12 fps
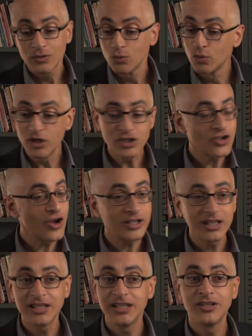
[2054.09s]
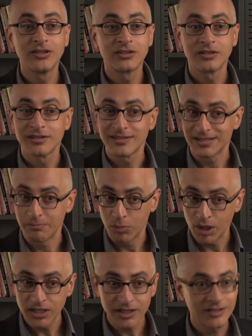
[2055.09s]
We're talking here
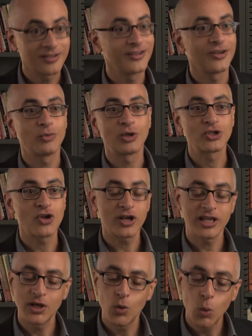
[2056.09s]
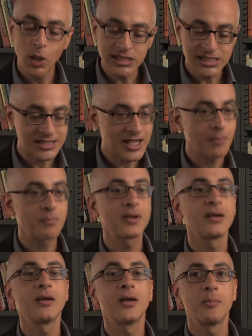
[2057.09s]
symbolic, we're talking one step,
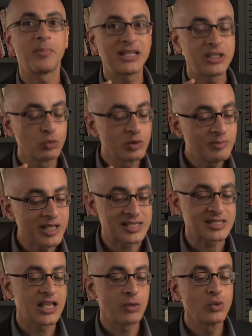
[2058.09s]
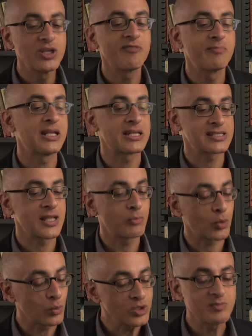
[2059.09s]
but it would have been a step
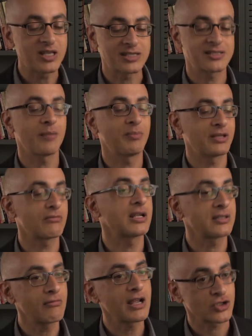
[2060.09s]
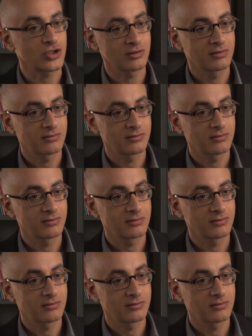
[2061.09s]
in the right direction